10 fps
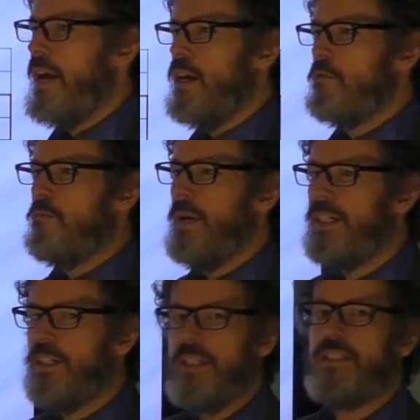payoff
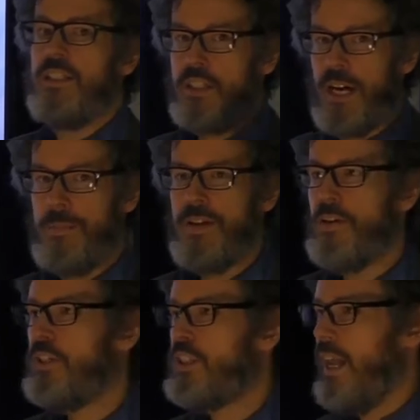matrix describing the
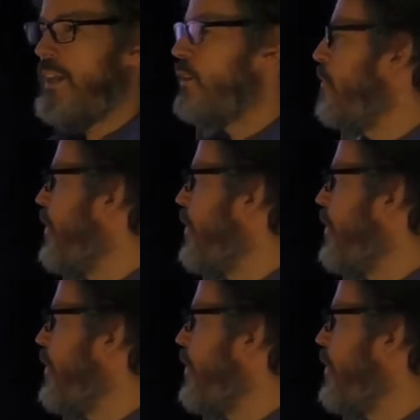result of